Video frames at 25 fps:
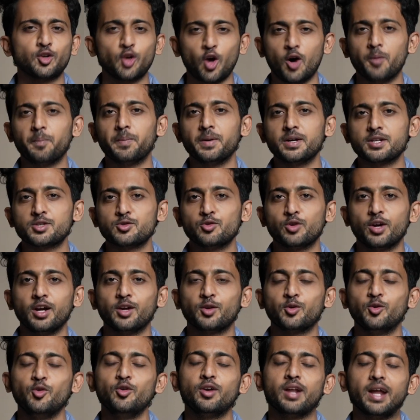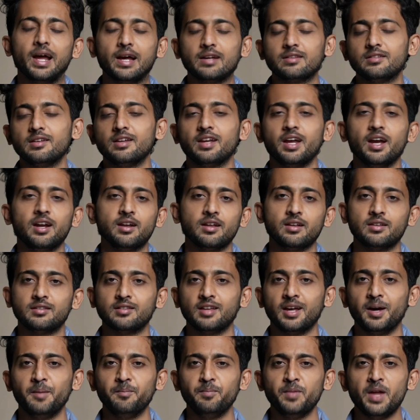toppers who get good ranks in GATE
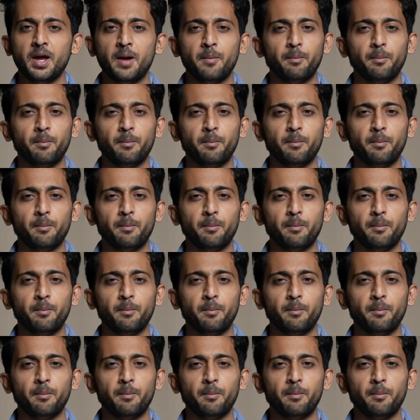exam